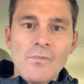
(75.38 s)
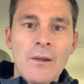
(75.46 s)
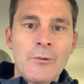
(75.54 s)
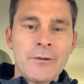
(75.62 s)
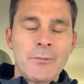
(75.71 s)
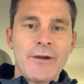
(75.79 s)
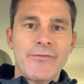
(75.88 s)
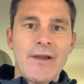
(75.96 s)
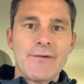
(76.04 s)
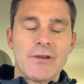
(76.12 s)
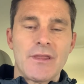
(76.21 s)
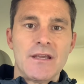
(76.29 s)
One of my
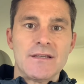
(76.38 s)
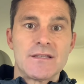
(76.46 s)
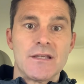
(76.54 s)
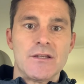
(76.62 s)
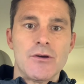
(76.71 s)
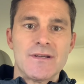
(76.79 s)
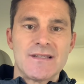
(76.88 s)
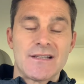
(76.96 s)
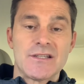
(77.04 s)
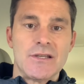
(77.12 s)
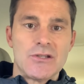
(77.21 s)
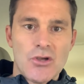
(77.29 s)
favorite things to do is
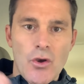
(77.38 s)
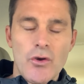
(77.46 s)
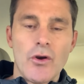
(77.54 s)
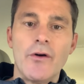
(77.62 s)
actually turn